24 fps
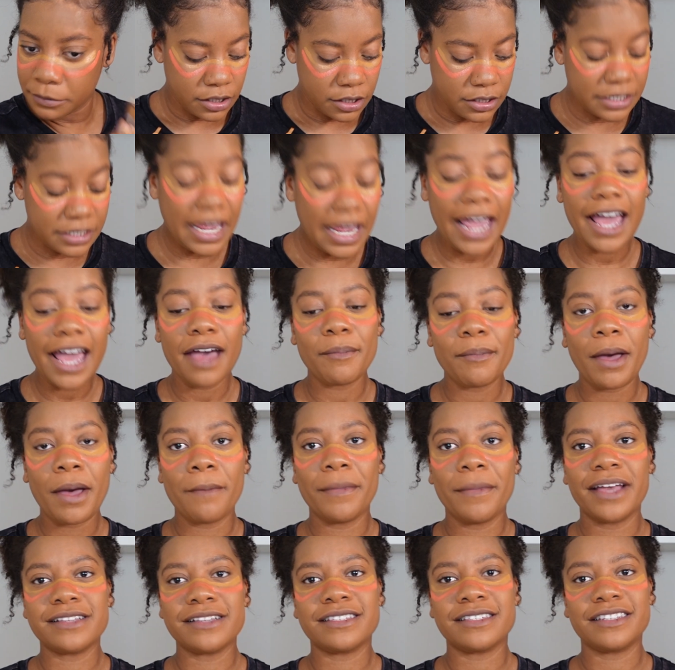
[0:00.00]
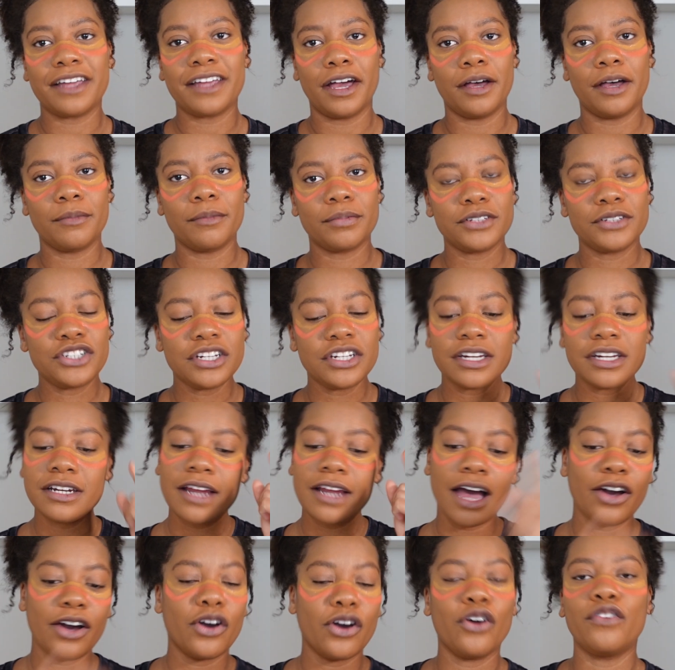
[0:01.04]
Damn, I messed up. She did
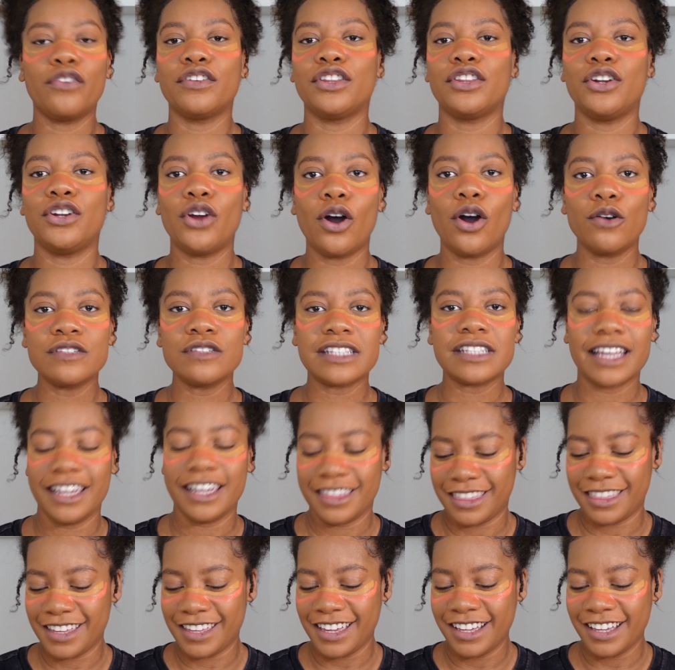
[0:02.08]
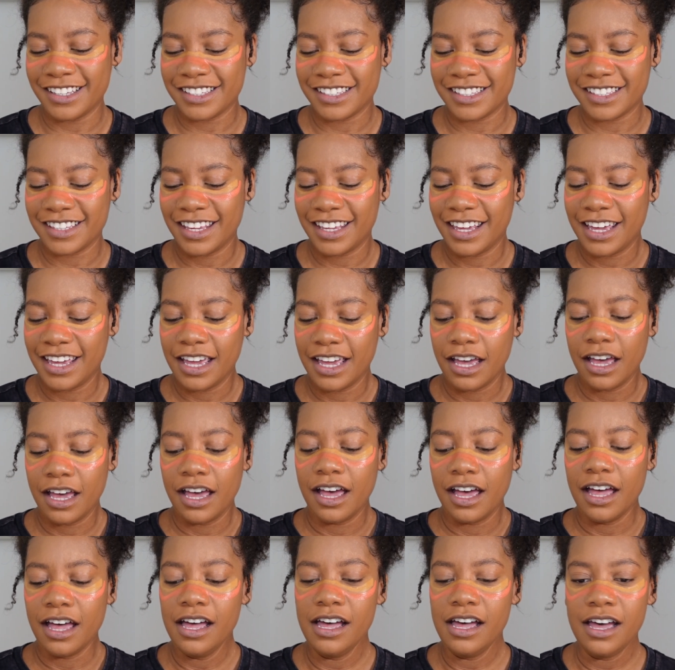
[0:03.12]
not go over the nose like this.
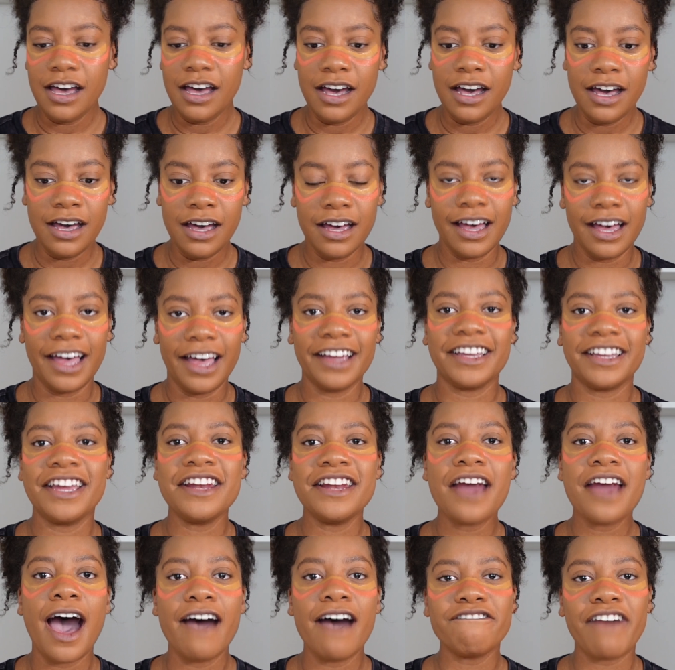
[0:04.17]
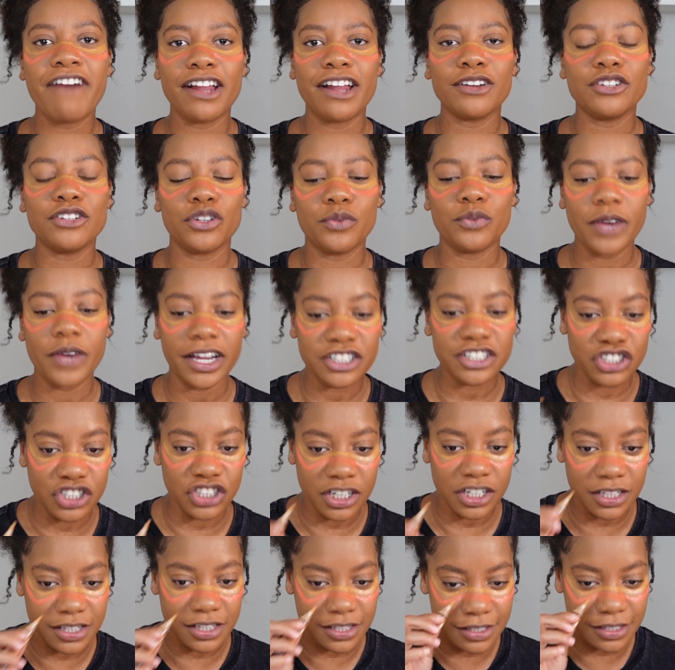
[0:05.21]
Ah, I cannot follow
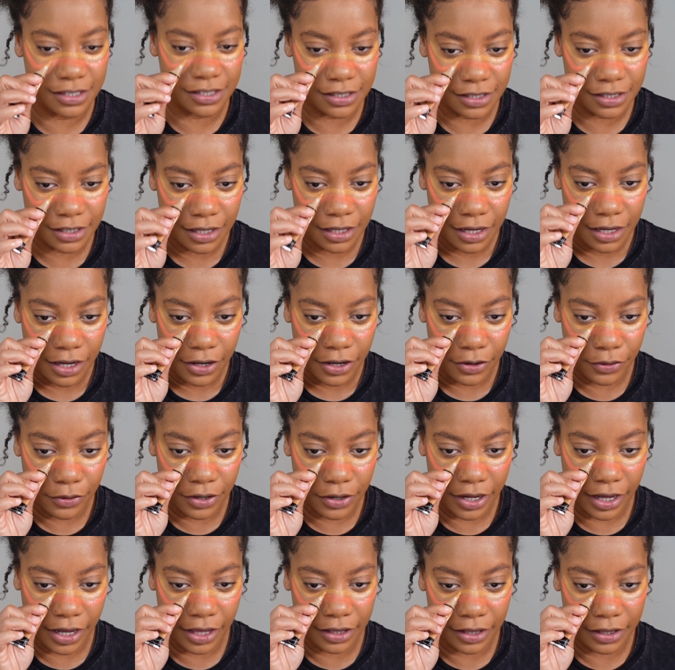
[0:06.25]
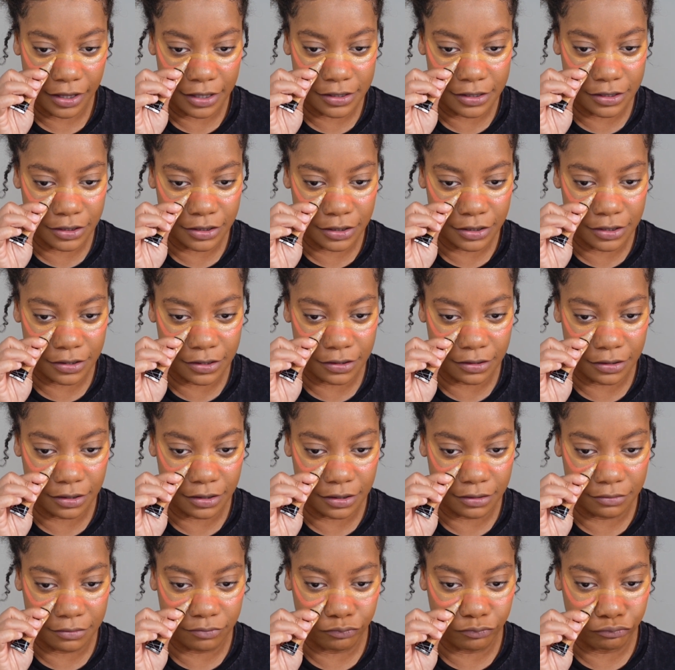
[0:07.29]
directions. Okay, let's just,
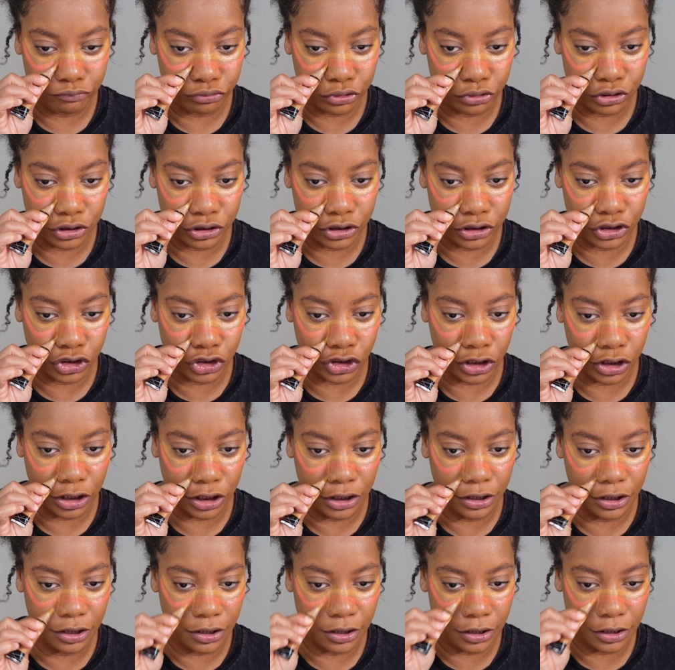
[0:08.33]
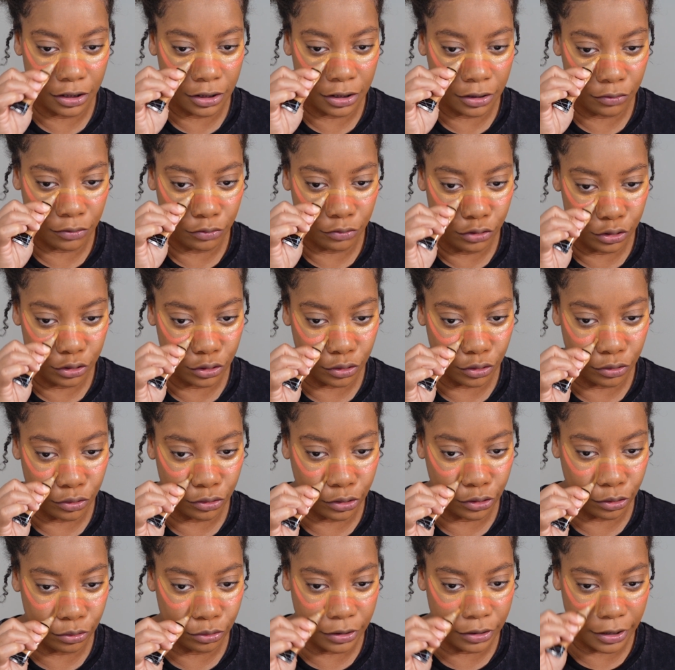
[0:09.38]
we're just gonna
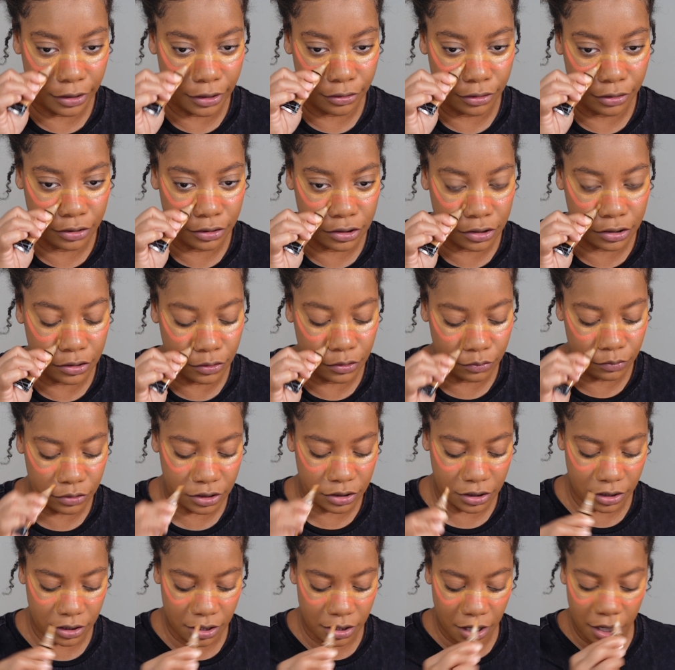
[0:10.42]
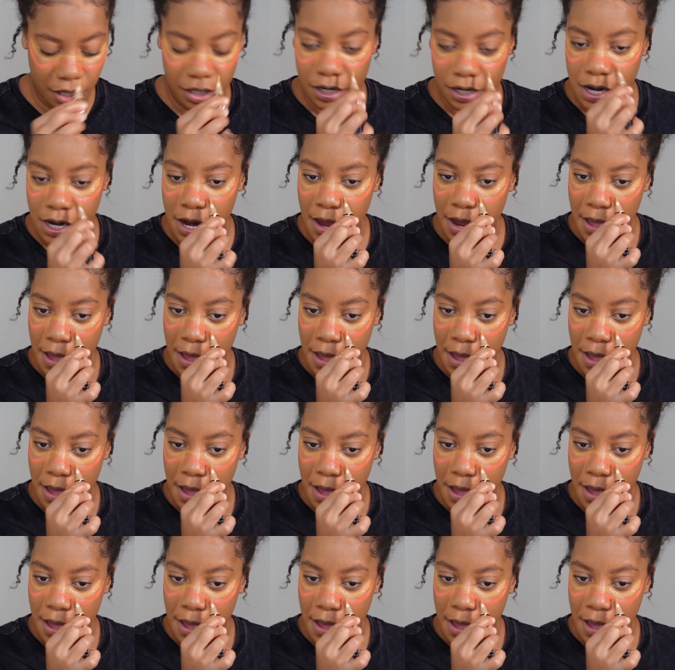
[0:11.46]
go down and just do what she did.